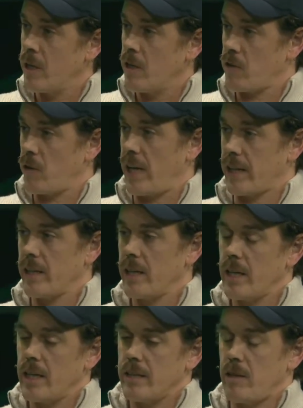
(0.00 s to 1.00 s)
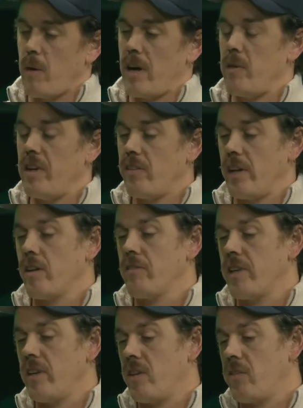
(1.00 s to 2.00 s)
So like, the way we think of
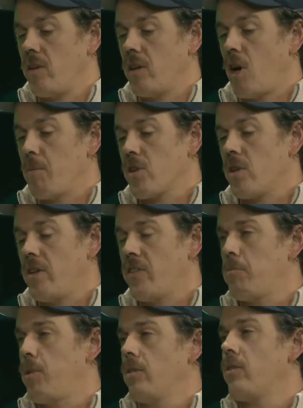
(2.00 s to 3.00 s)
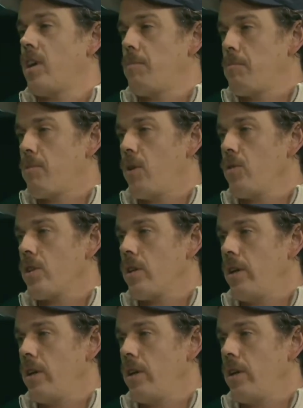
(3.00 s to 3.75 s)
this is not optional, it's the bottoms-up approach.